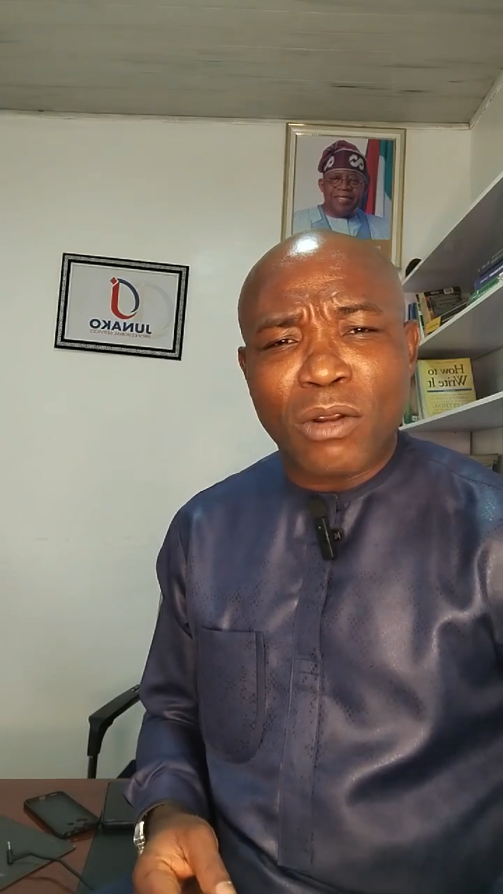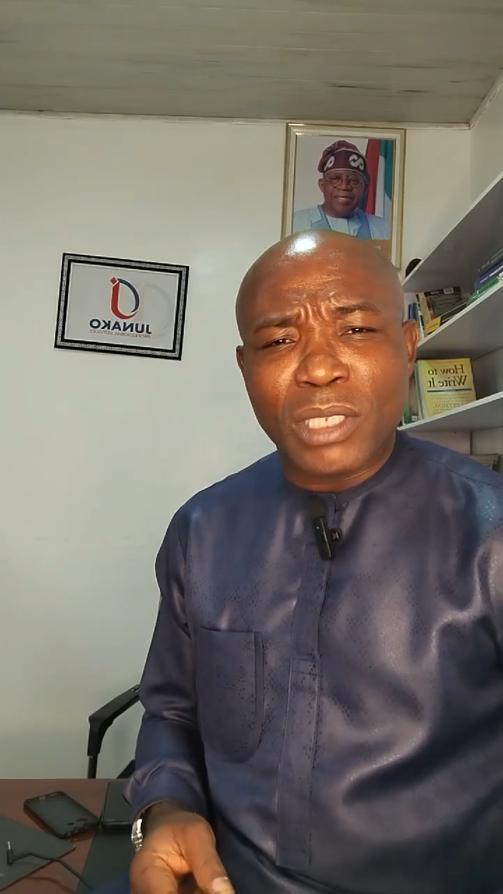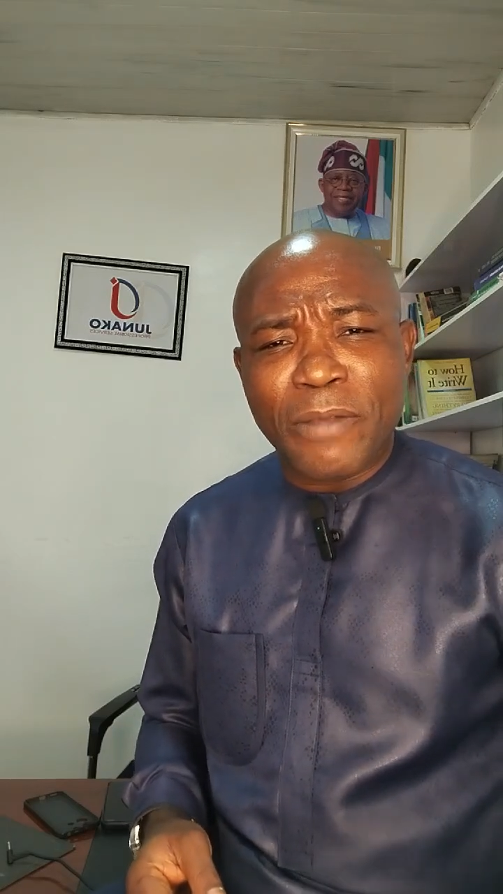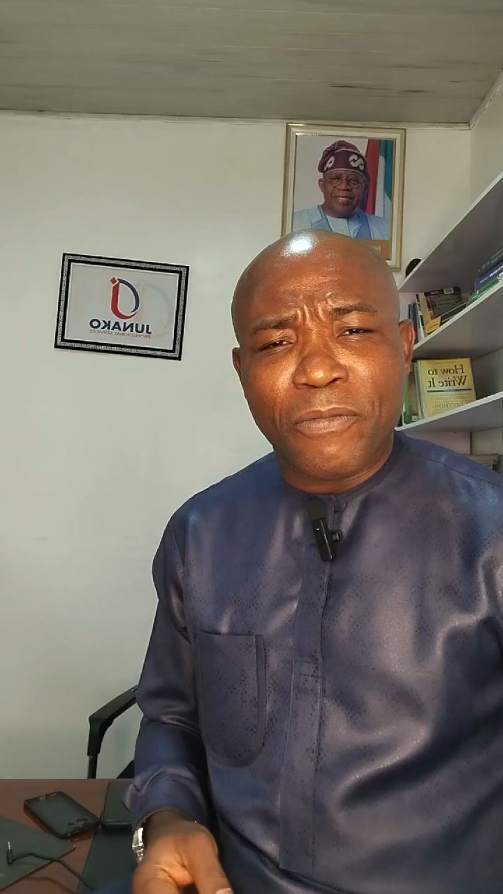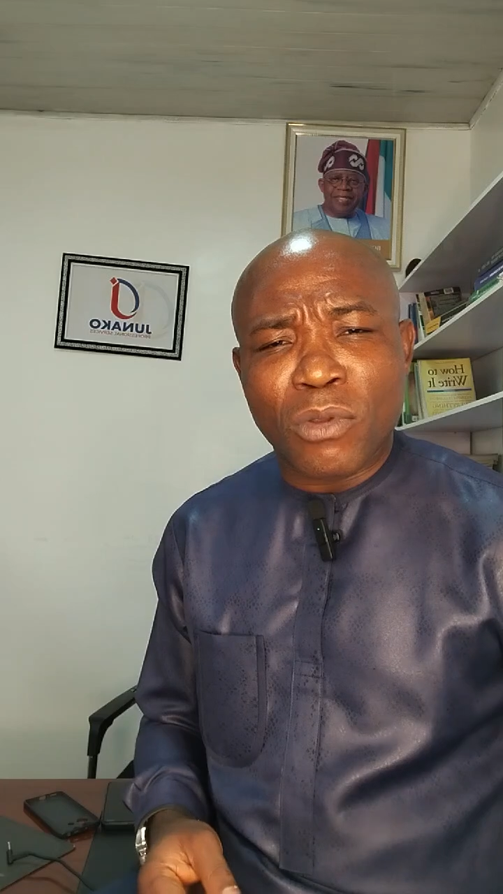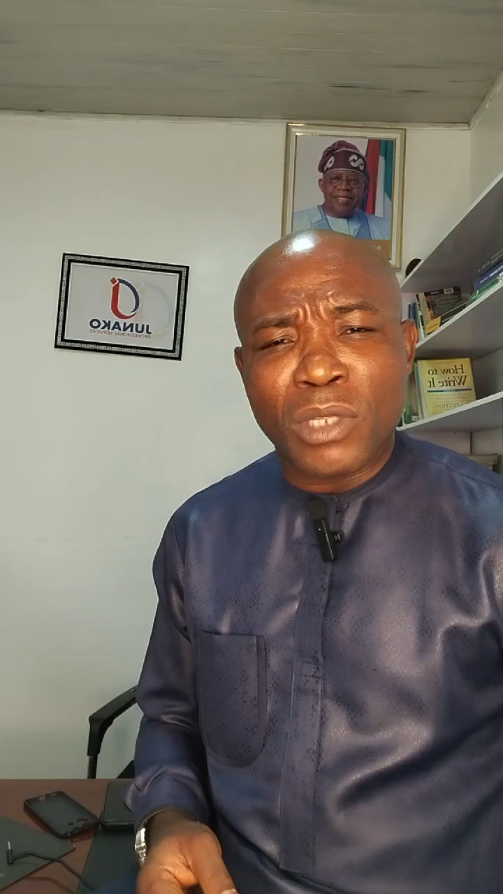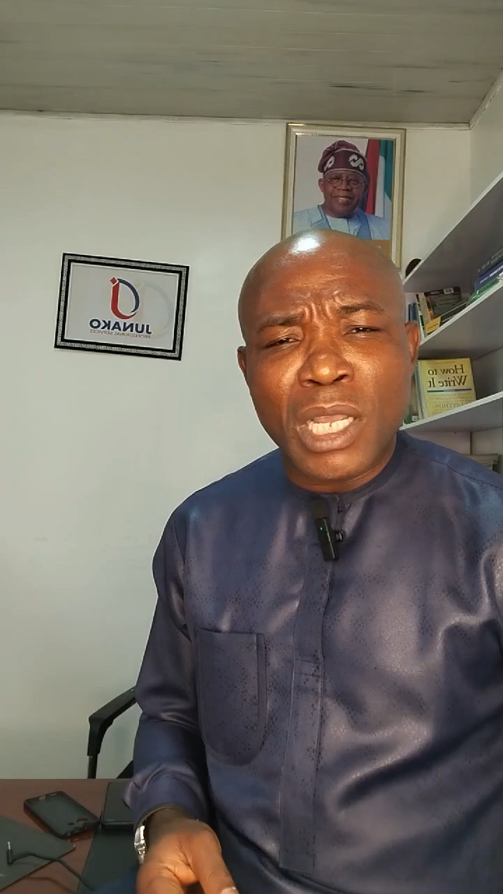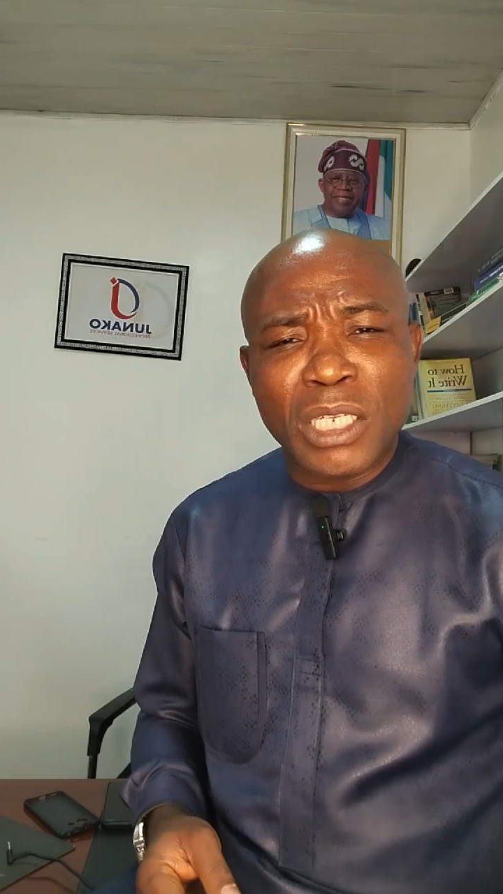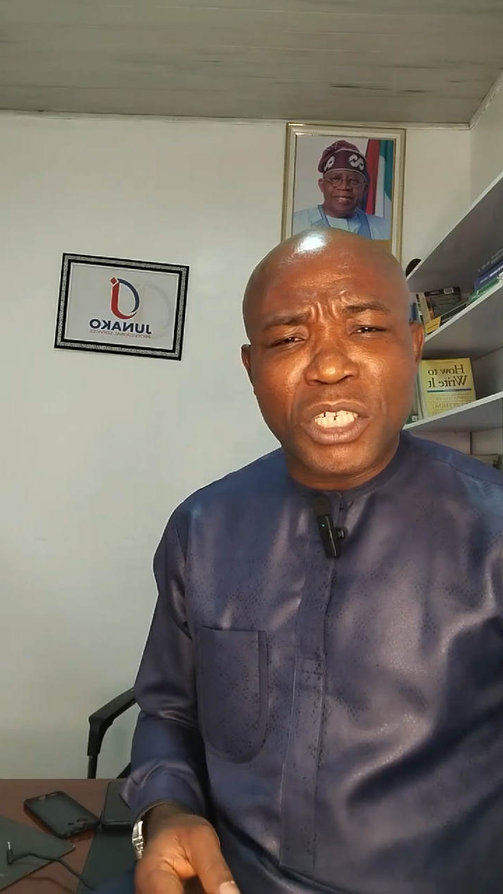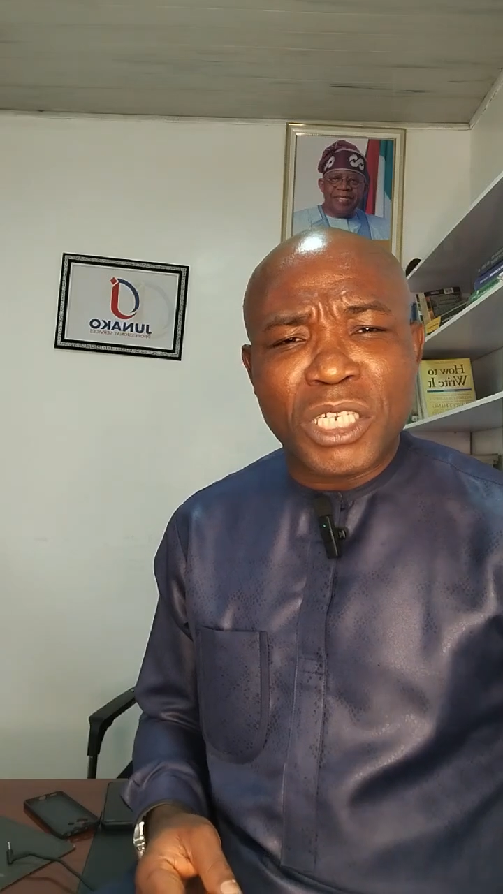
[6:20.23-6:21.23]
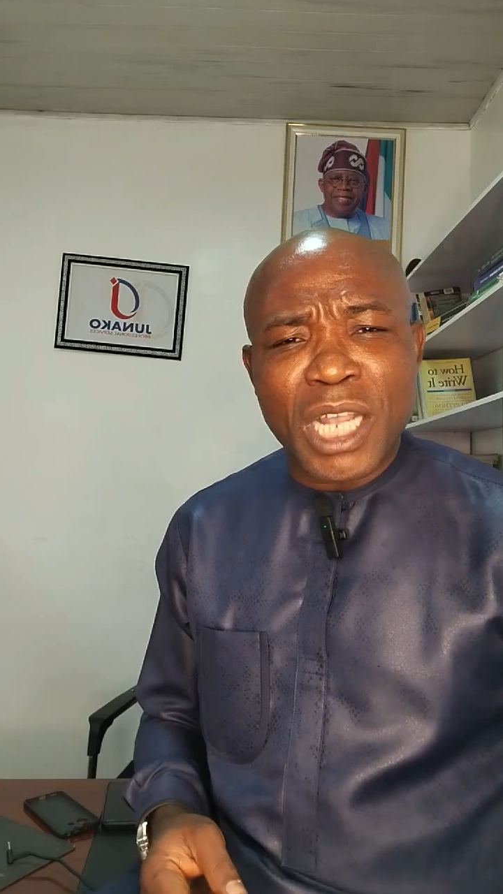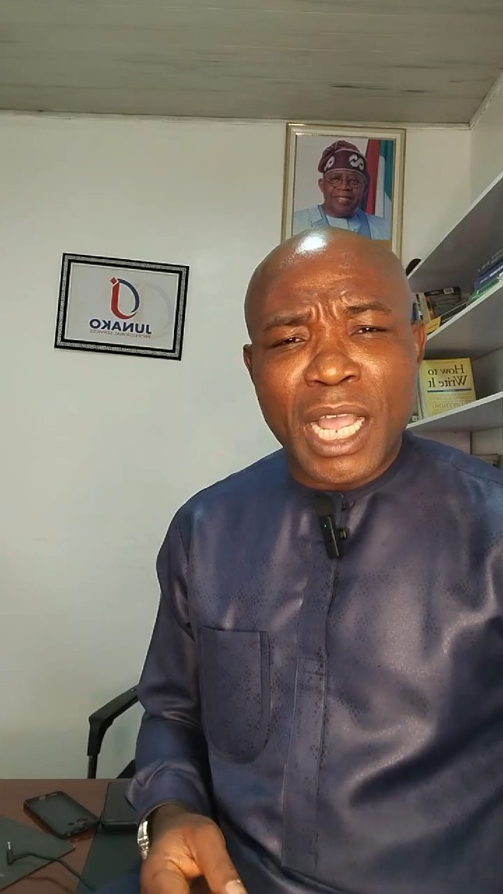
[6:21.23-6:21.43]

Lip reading: Like. You are free to